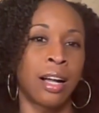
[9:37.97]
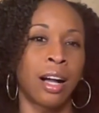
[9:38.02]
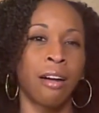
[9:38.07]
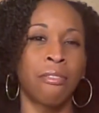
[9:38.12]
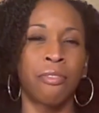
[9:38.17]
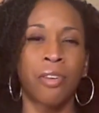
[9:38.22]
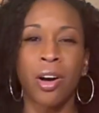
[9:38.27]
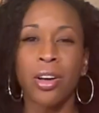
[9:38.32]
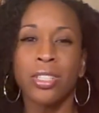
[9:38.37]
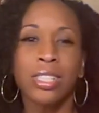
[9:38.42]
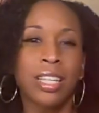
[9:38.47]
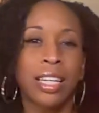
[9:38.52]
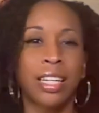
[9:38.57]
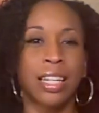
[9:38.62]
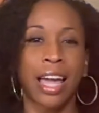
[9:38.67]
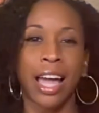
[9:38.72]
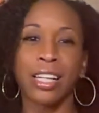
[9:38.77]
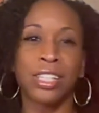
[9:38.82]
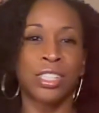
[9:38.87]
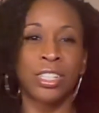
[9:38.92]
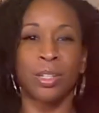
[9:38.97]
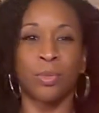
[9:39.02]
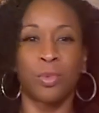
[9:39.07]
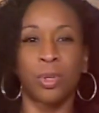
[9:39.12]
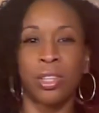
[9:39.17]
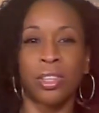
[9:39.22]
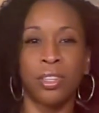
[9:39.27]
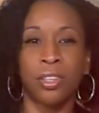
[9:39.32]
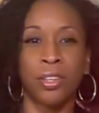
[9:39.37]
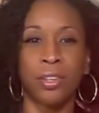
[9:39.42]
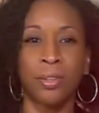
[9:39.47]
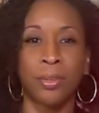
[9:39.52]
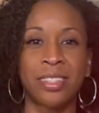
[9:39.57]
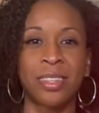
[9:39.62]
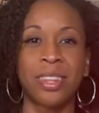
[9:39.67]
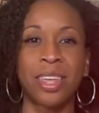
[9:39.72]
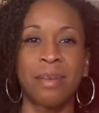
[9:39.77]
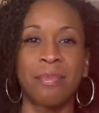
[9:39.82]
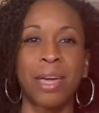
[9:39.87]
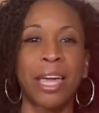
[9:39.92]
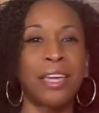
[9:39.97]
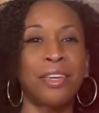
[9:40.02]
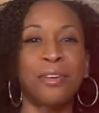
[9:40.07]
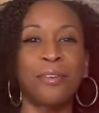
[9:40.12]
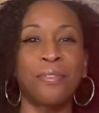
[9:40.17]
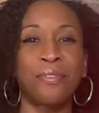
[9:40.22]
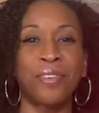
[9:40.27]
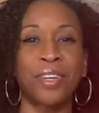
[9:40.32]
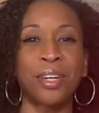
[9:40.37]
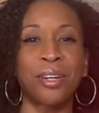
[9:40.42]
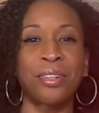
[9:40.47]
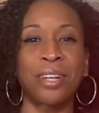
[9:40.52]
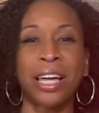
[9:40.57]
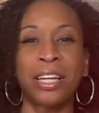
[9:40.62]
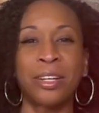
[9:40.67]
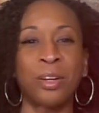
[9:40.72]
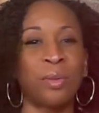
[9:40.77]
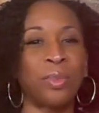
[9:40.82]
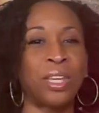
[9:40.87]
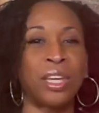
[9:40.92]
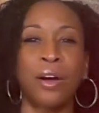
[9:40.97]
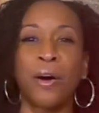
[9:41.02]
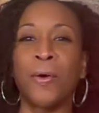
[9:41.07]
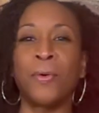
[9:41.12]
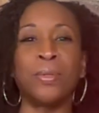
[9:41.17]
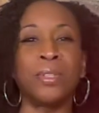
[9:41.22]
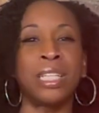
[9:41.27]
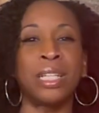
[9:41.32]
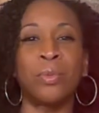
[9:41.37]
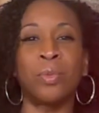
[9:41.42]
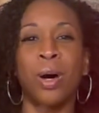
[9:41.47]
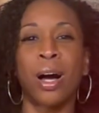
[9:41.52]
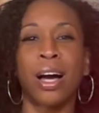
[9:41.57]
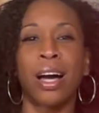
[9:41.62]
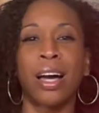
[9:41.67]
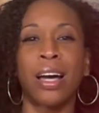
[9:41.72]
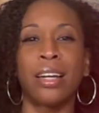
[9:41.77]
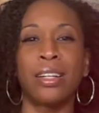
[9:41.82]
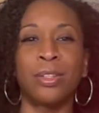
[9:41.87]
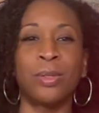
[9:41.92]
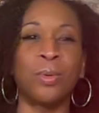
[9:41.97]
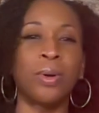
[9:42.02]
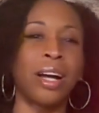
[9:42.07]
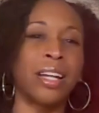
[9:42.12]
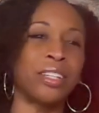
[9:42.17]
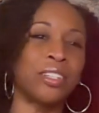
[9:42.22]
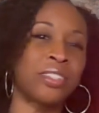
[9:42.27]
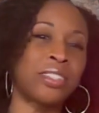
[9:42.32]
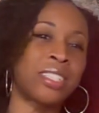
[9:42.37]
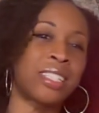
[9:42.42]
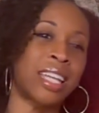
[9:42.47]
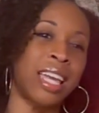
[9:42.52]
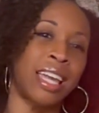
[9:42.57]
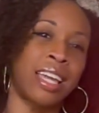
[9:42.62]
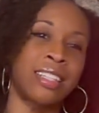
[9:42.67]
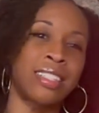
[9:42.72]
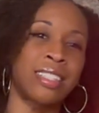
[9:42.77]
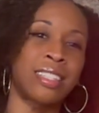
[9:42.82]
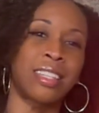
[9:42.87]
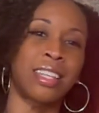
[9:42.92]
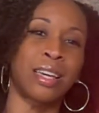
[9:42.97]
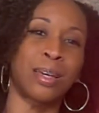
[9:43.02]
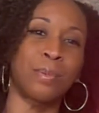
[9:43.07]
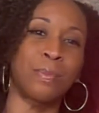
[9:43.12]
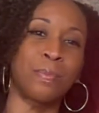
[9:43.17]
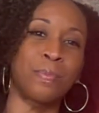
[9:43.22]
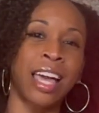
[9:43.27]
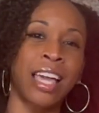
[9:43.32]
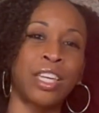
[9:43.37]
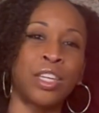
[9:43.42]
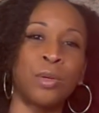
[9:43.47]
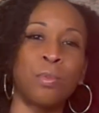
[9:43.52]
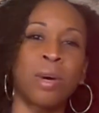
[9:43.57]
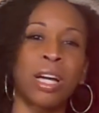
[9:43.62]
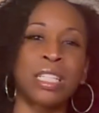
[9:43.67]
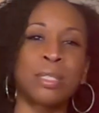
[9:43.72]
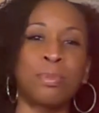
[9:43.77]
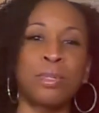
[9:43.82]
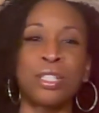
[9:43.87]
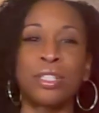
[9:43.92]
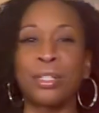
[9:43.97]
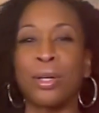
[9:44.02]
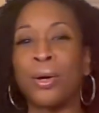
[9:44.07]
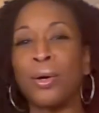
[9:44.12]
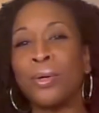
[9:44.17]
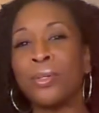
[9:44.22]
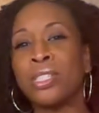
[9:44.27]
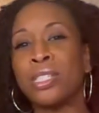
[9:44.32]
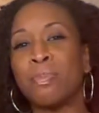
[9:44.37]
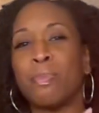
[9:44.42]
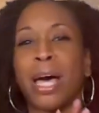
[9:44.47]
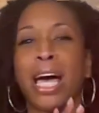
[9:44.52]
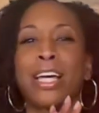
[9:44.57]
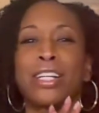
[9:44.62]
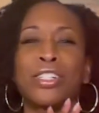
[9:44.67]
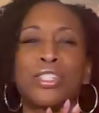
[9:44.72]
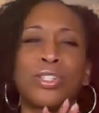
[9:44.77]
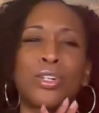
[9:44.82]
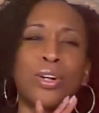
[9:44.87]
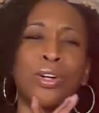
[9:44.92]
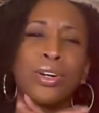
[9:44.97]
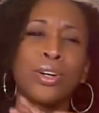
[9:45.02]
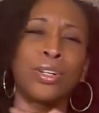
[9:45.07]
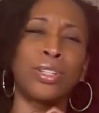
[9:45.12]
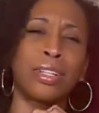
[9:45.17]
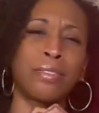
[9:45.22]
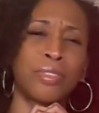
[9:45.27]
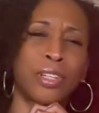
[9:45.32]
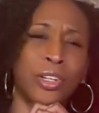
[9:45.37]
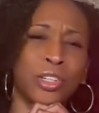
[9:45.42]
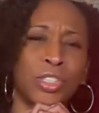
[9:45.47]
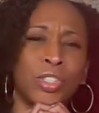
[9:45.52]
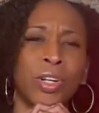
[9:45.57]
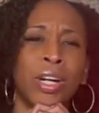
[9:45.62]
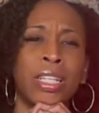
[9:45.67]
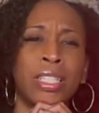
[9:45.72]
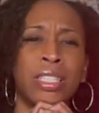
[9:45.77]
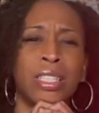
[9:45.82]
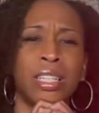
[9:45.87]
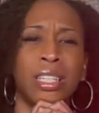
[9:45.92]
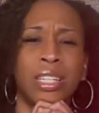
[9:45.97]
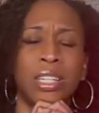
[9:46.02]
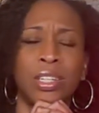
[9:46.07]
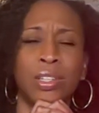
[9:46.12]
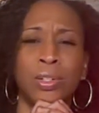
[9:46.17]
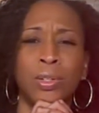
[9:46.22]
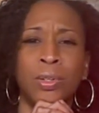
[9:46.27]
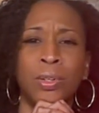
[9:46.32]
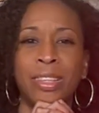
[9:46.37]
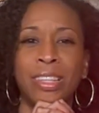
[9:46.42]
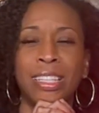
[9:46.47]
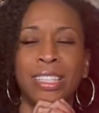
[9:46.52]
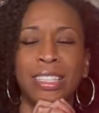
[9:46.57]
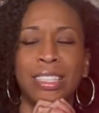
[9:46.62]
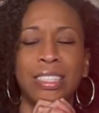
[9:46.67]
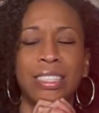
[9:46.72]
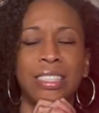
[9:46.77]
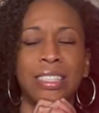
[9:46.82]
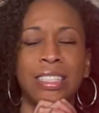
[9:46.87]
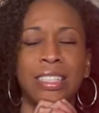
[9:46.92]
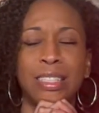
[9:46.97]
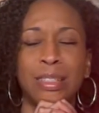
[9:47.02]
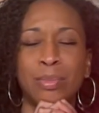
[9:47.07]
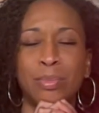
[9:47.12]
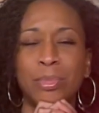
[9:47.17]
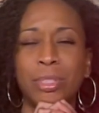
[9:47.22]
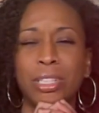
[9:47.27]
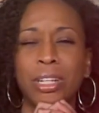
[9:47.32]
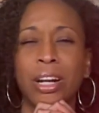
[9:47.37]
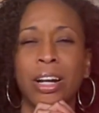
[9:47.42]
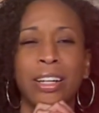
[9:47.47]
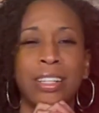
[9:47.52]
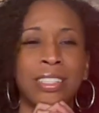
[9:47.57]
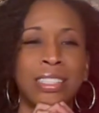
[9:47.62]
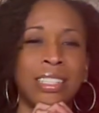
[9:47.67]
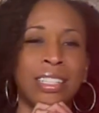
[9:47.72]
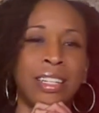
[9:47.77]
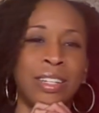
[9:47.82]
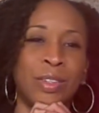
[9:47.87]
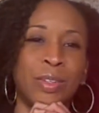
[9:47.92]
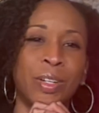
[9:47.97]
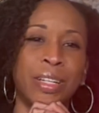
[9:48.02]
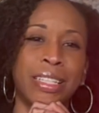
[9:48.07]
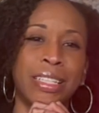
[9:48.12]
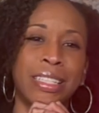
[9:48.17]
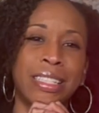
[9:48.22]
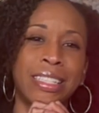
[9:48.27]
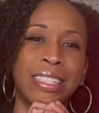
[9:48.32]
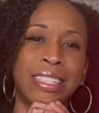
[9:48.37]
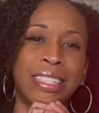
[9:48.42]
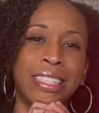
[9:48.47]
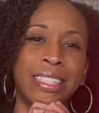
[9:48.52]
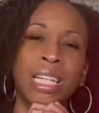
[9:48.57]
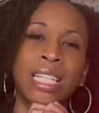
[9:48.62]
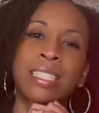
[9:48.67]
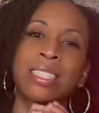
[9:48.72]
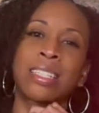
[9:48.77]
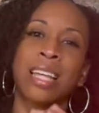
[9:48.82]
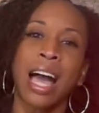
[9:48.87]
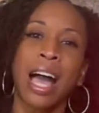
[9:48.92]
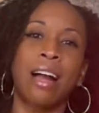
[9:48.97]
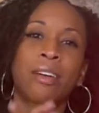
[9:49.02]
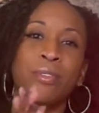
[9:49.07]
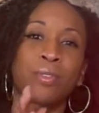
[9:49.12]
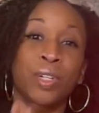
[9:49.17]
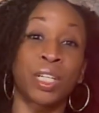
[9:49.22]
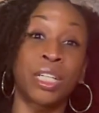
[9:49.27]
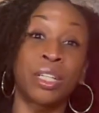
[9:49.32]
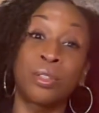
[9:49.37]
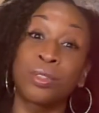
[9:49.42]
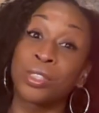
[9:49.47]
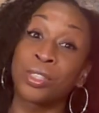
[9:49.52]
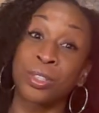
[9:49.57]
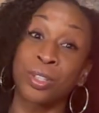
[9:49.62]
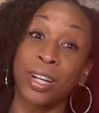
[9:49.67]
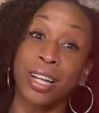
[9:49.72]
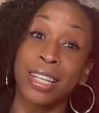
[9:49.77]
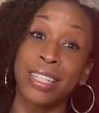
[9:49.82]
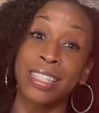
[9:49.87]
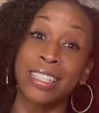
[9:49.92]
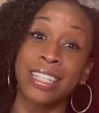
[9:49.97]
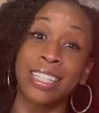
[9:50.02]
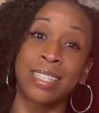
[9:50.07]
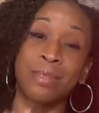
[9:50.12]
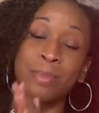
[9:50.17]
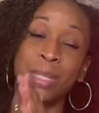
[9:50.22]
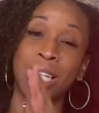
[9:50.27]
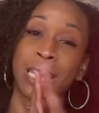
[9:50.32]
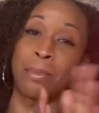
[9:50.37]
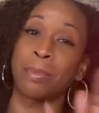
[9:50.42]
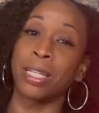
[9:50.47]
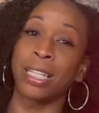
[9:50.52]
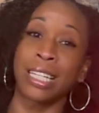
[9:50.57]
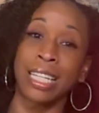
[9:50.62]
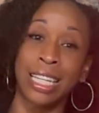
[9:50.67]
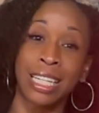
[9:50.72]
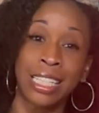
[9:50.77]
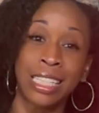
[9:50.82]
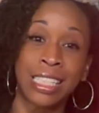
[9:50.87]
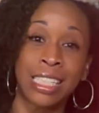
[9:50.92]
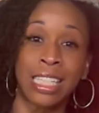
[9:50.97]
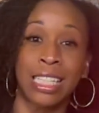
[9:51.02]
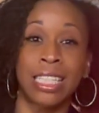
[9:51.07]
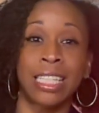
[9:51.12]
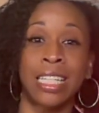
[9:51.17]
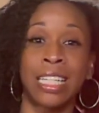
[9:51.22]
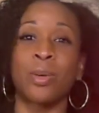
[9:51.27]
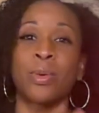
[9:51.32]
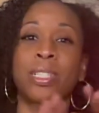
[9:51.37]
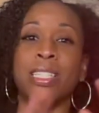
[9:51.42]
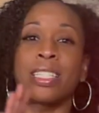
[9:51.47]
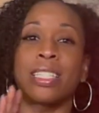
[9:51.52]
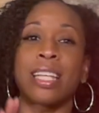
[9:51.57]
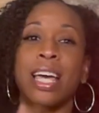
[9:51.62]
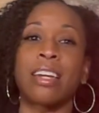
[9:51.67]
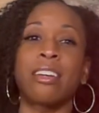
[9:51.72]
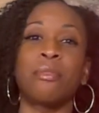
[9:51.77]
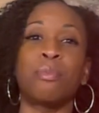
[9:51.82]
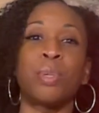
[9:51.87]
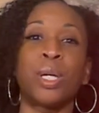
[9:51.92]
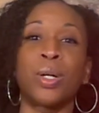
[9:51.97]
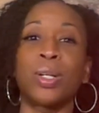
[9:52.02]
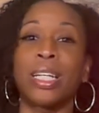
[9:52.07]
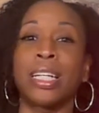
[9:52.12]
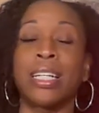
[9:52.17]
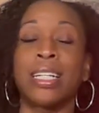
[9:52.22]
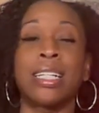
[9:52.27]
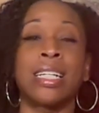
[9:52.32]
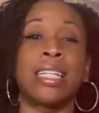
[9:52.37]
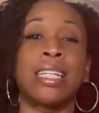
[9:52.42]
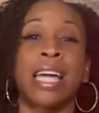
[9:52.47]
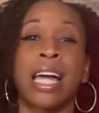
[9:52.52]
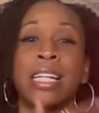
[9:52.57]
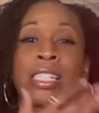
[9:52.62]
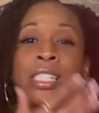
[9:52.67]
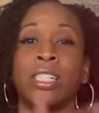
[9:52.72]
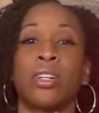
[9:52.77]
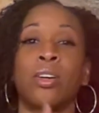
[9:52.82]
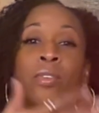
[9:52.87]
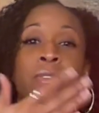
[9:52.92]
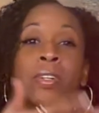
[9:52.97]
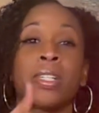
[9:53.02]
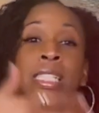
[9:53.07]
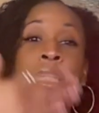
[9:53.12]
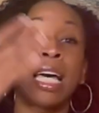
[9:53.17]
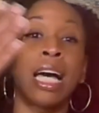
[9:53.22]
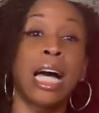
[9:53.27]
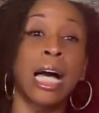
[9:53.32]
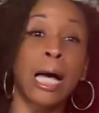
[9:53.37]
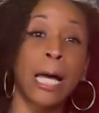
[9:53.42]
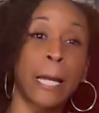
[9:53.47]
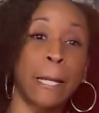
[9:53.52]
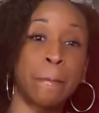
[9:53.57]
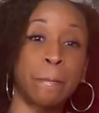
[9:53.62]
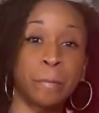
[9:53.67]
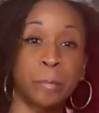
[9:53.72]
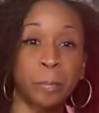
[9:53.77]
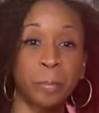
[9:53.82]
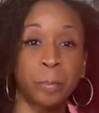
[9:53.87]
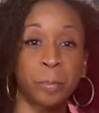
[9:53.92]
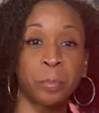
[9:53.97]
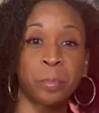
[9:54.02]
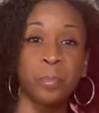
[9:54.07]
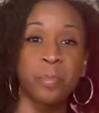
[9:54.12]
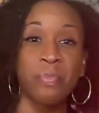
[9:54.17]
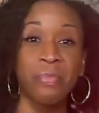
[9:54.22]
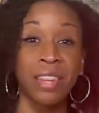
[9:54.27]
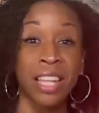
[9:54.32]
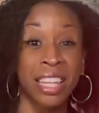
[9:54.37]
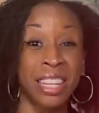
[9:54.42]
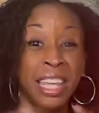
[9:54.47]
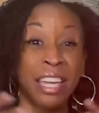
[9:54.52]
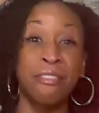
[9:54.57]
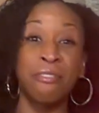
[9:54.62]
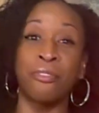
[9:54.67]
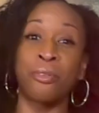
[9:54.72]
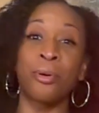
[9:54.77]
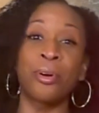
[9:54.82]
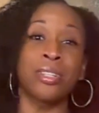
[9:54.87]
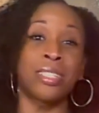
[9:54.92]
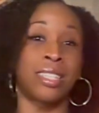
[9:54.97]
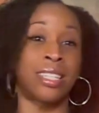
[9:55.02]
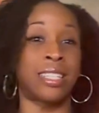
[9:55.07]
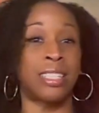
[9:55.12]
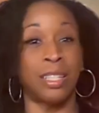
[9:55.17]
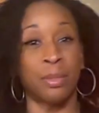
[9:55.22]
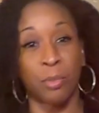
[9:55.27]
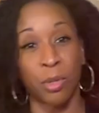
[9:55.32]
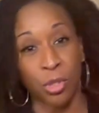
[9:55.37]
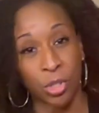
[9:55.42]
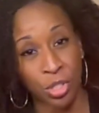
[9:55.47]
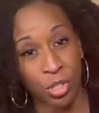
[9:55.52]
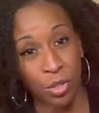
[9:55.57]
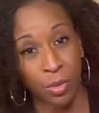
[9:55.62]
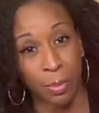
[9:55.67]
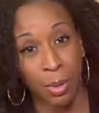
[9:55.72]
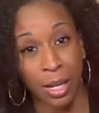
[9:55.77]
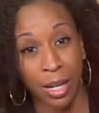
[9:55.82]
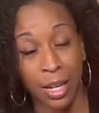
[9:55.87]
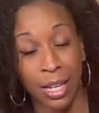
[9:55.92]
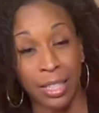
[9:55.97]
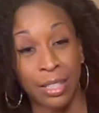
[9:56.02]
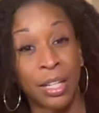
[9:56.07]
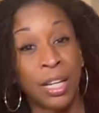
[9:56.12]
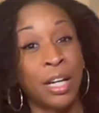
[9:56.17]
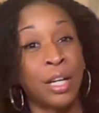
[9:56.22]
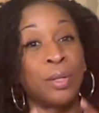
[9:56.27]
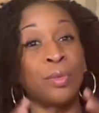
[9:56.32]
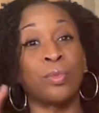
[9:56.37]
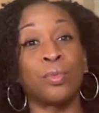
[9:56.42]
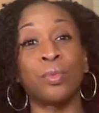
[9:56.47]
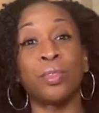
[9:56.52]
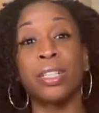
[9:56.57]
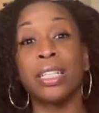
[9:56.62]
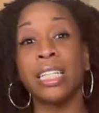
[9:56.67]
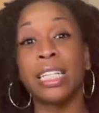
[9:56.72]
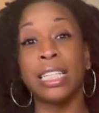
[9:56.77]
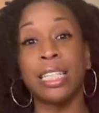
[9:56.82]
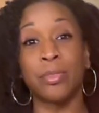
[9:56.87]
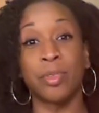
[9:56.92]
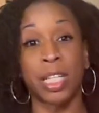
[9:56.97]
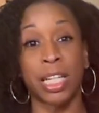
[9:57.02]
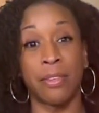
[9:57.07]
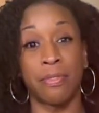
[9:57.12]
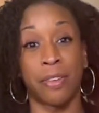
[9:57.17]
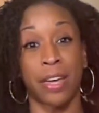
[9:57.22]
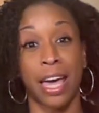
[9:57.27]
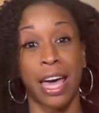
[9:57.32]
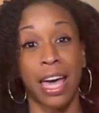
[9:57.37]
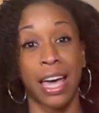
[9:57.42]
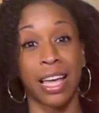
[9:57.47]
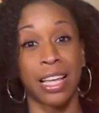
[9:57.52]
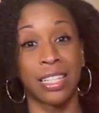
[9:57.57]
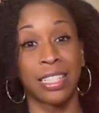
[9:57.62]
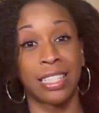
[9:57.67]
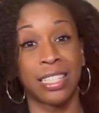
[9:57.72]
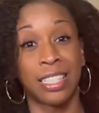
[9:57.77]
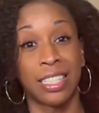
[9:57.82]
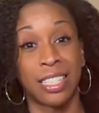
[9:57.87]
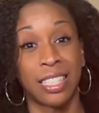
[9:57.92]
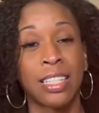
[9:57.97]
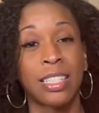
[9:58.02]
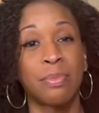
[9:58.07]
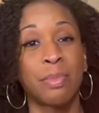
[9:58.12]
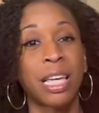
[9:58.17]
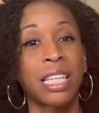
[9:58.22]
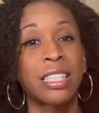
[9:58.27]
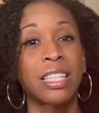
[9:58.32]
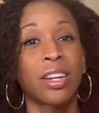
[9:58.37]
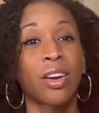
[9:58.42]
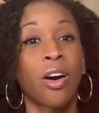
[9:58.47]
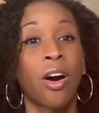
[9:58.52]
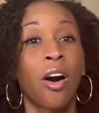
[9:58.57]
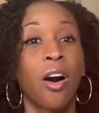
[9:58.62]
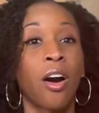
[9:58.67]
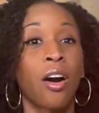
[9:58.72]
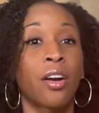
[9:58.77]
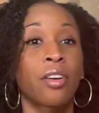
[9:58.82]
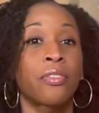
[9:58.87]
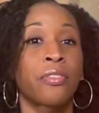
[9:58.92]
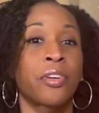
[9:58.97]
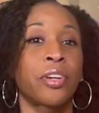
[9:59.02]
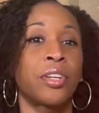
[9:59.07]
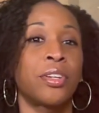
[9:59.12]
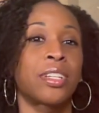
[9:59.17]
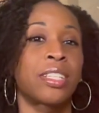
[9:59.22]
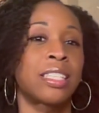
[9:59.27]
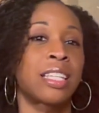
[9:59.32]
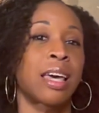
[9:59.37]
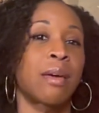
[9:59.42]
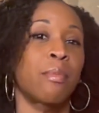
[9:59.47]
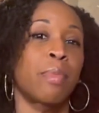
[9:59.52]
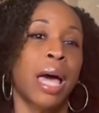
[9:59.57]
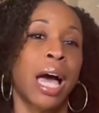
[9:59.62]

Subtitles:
a false connection with you. So they make you feel like you're the only one who understands them. Like you must be so special if they're trusting you with these deep, dark secrets. But it's not real trust, it's manipulation. So instead of building a connection over time, They force this emotional bond really, really fast. This makes it hard for you to set